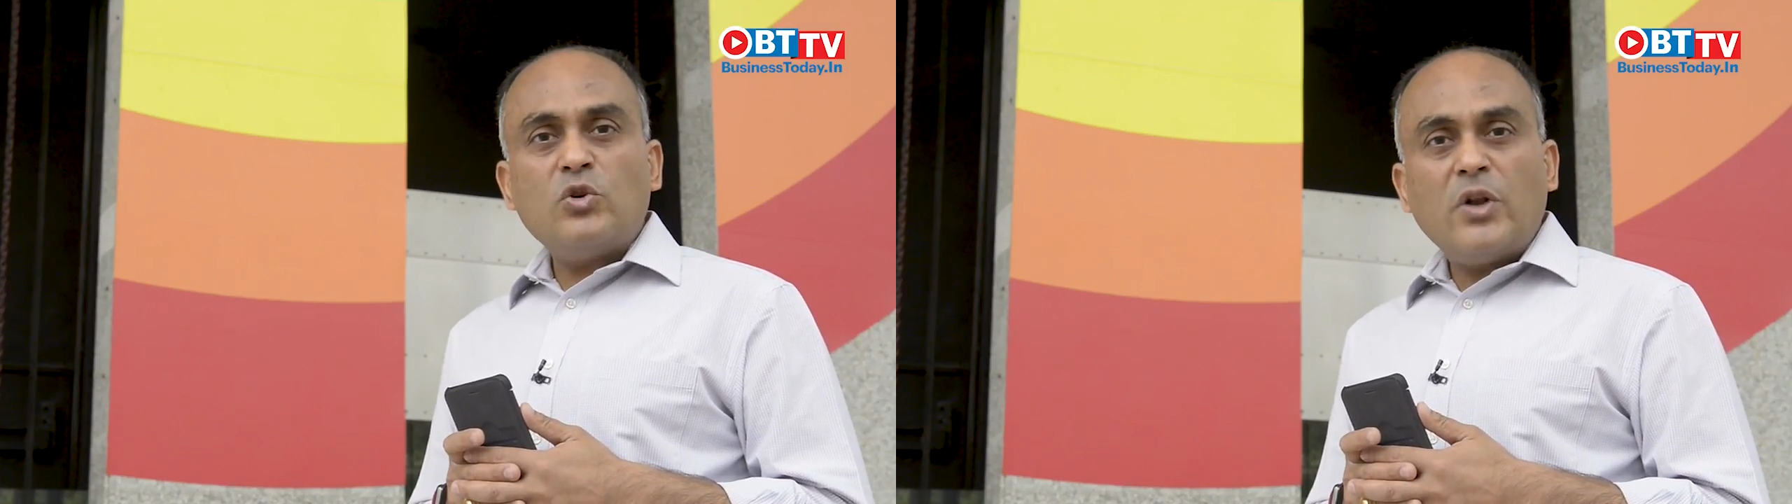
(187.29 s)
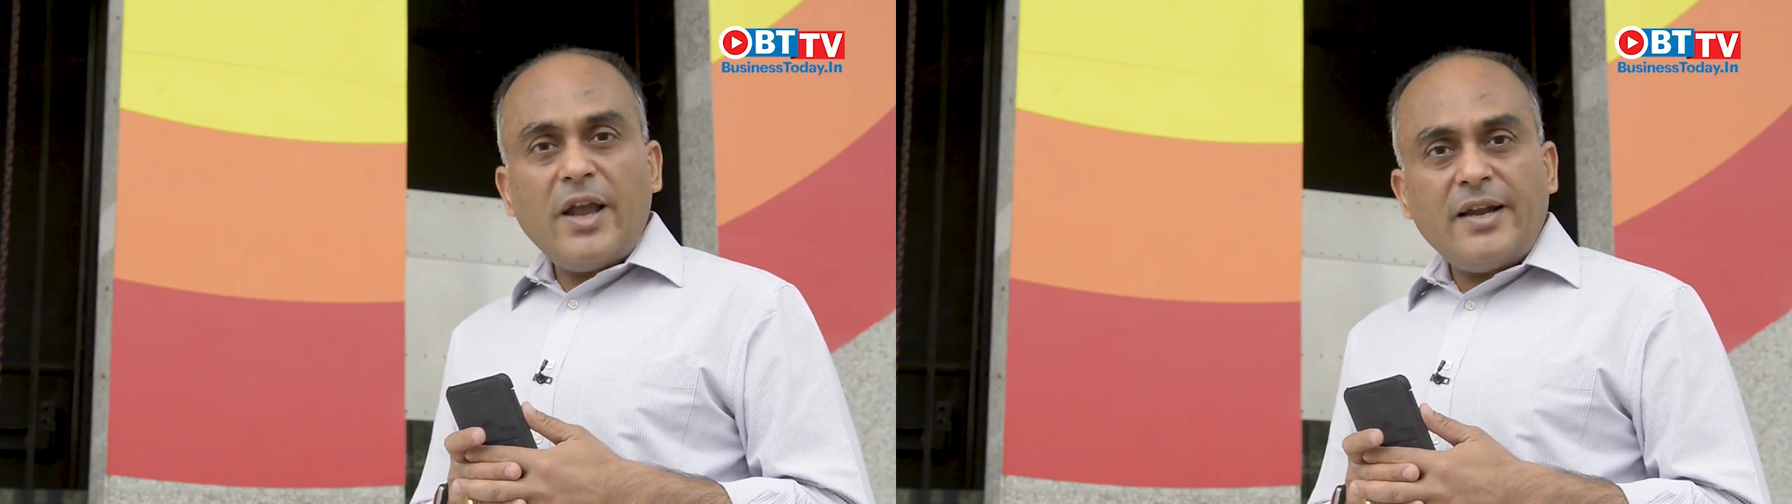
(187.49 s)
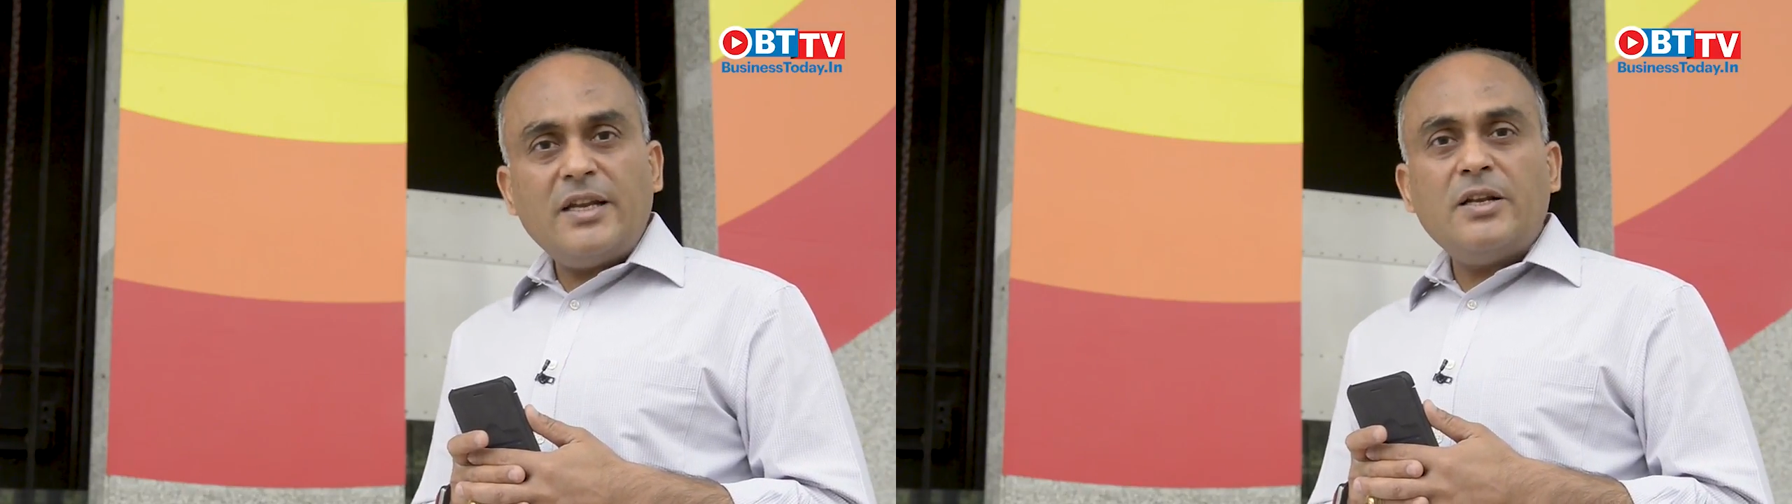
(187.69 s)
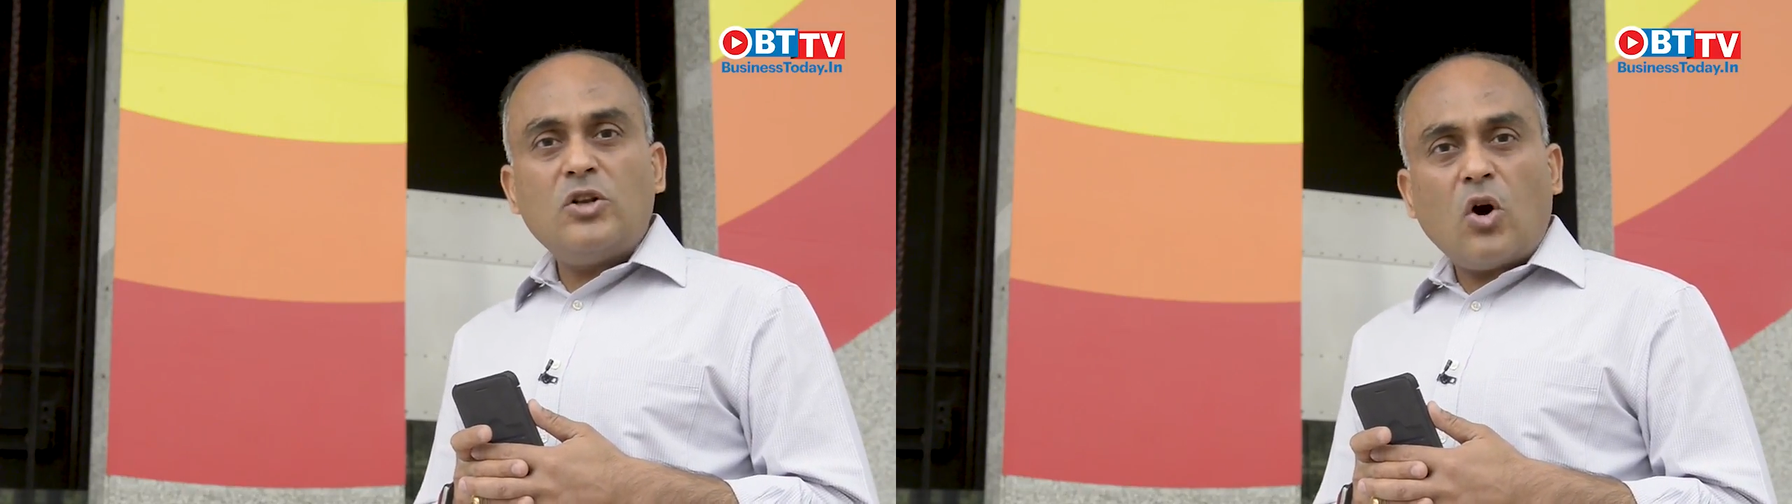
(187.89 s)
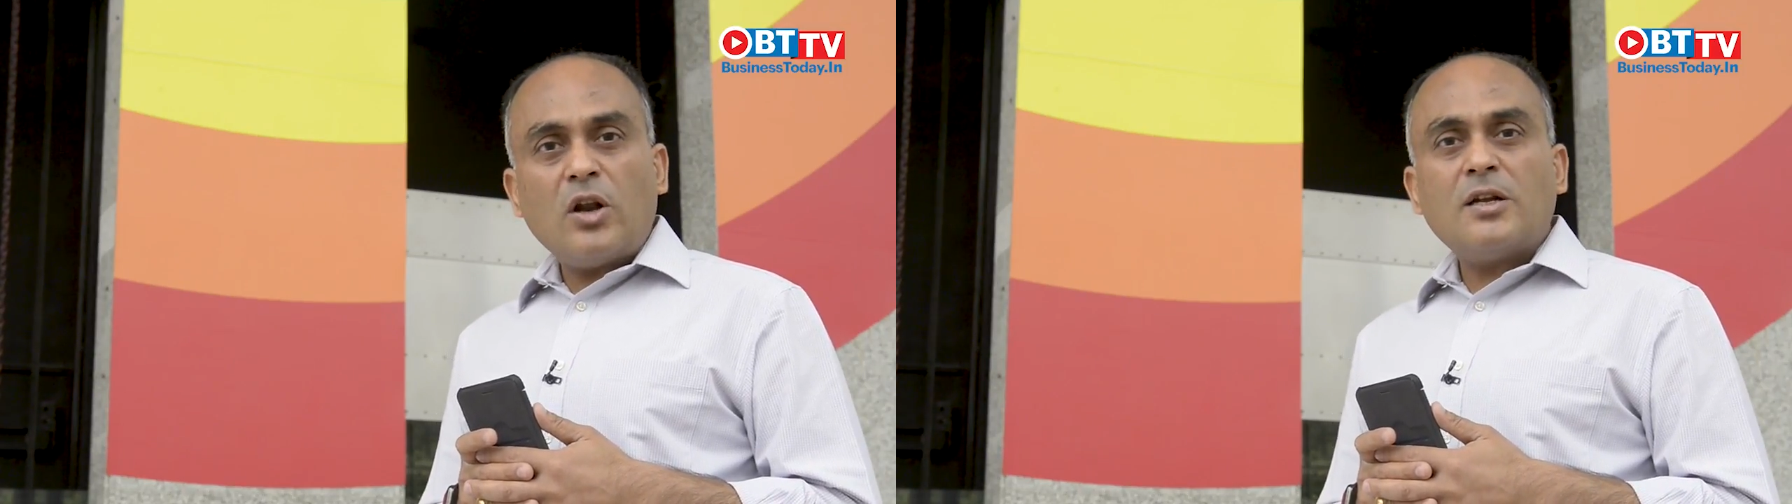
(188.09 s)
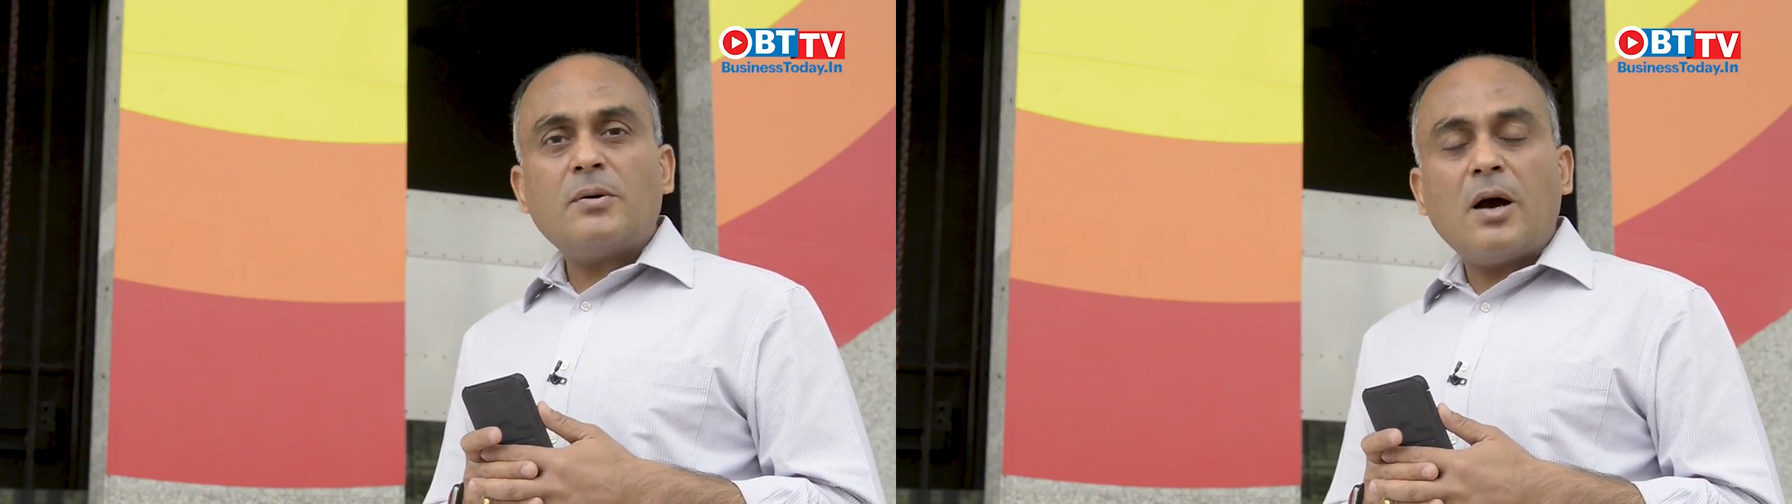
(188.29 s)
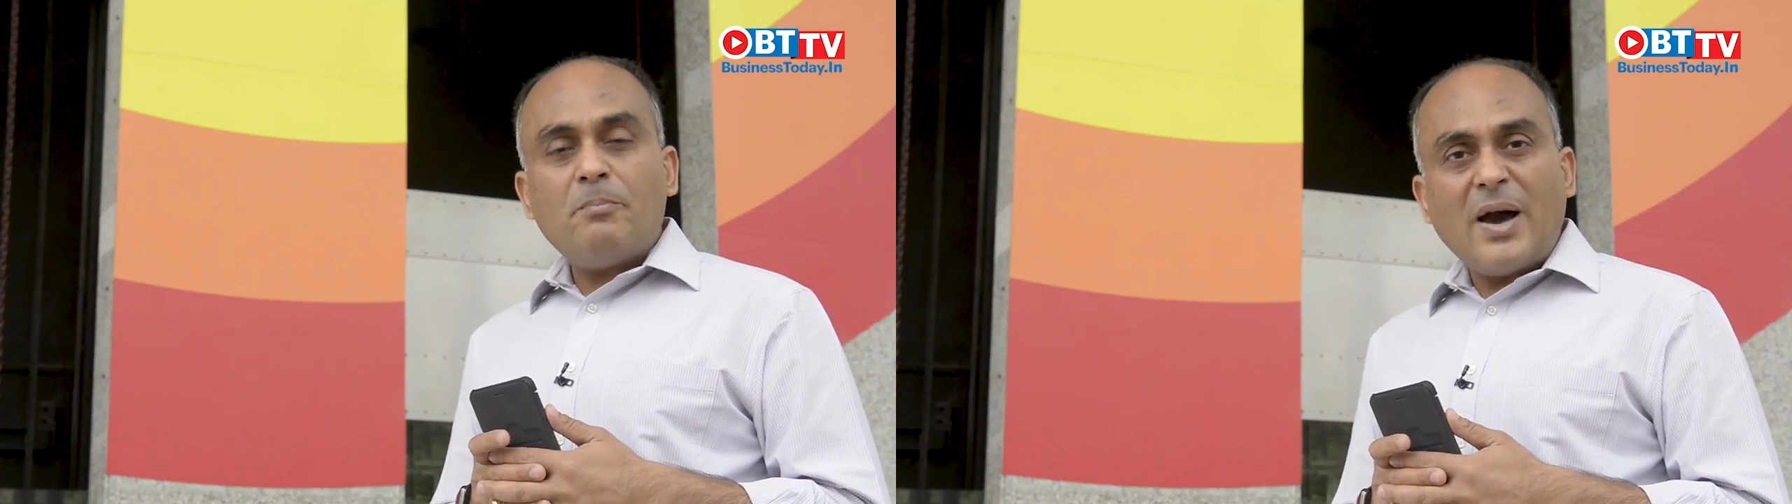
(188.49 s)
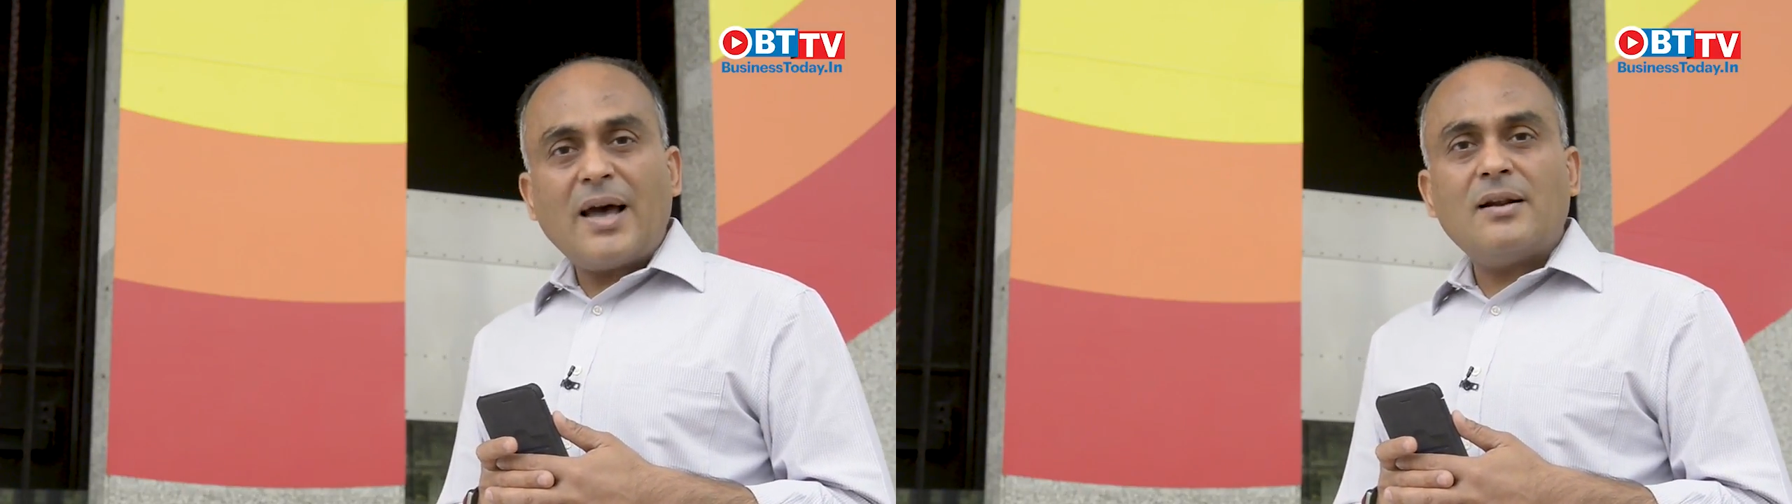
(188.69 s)
$80 a
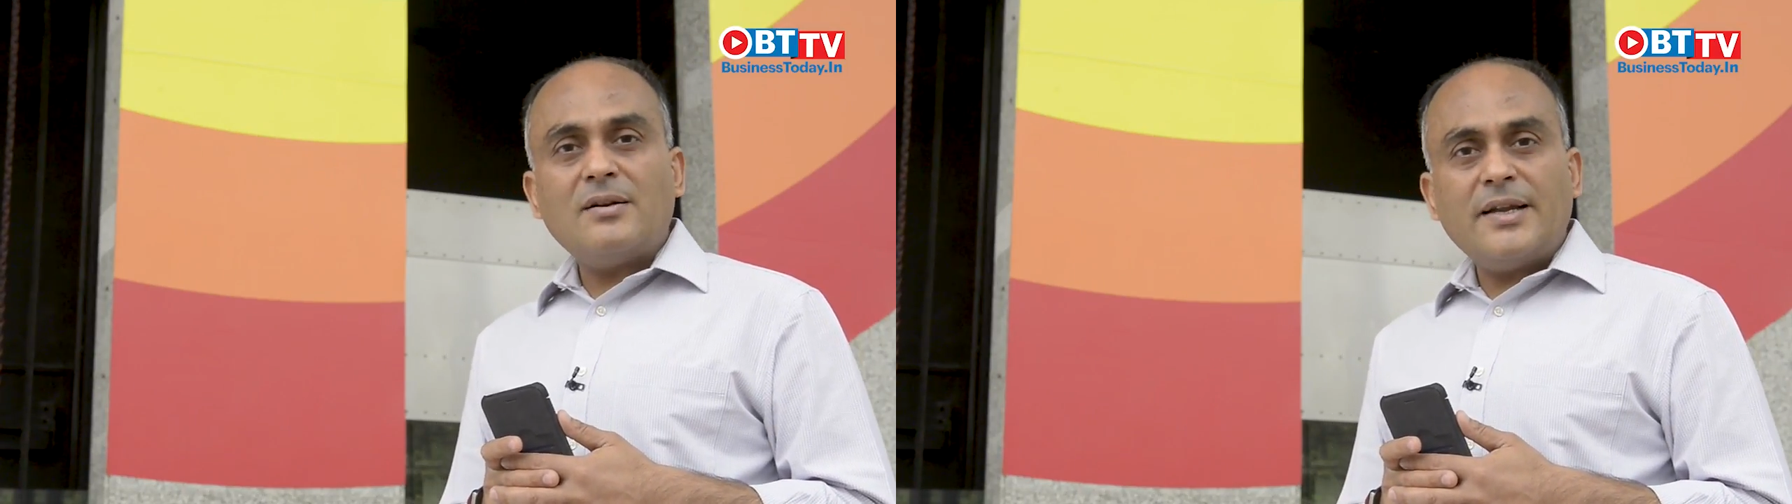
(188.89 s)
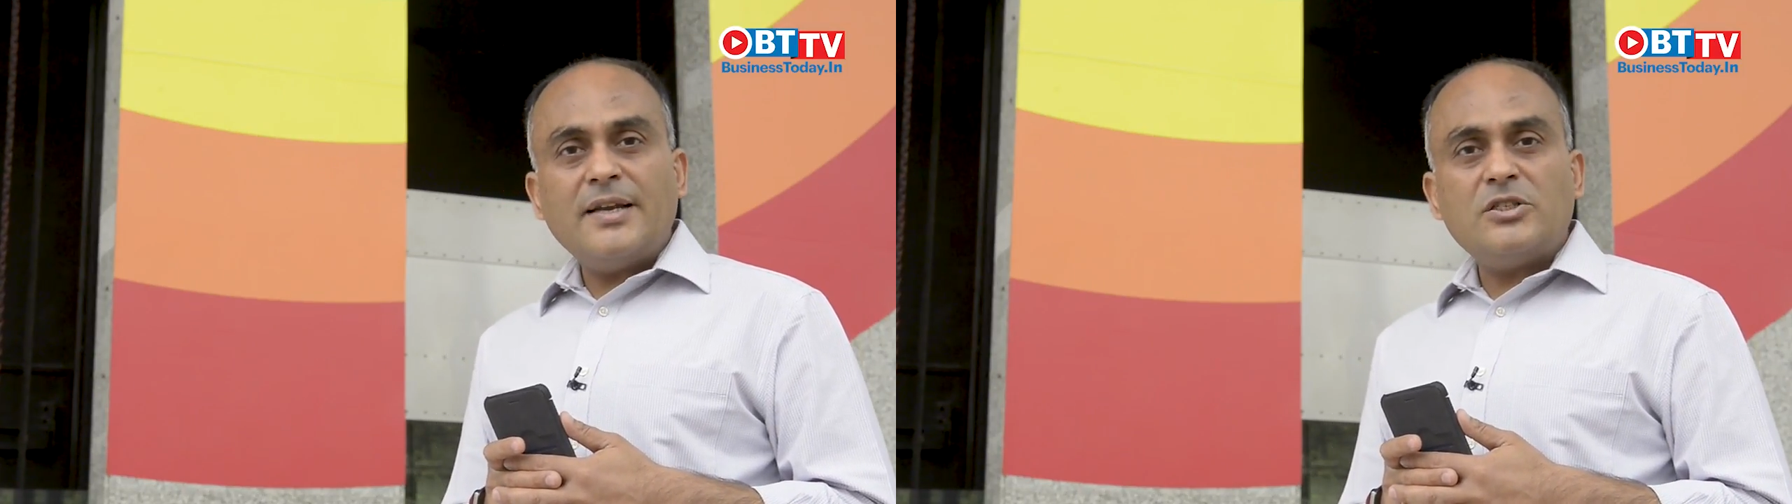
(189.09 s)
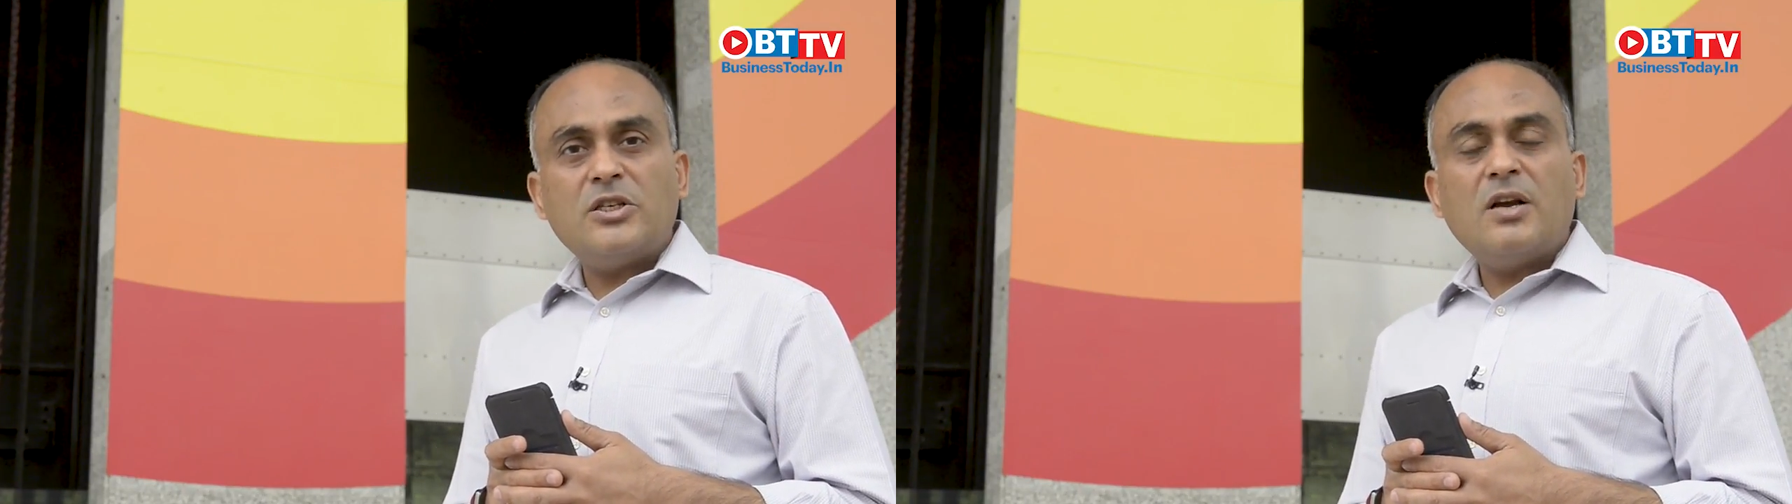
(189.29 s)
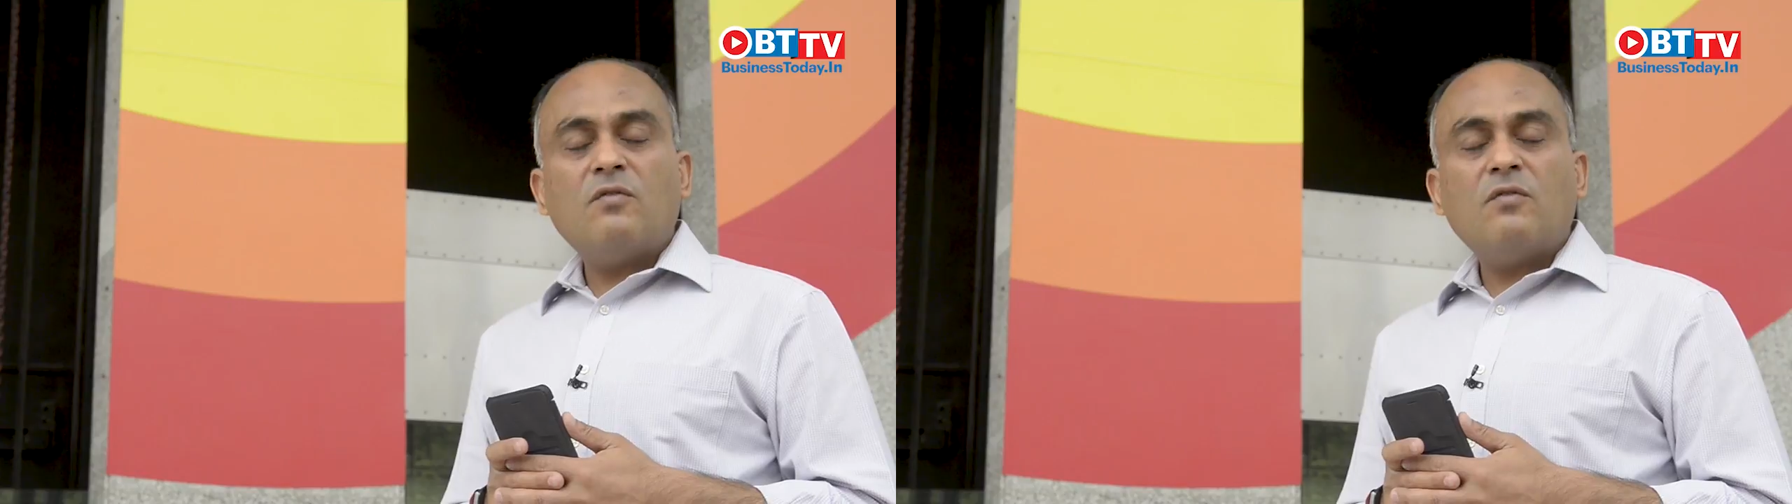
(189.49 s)
barrel range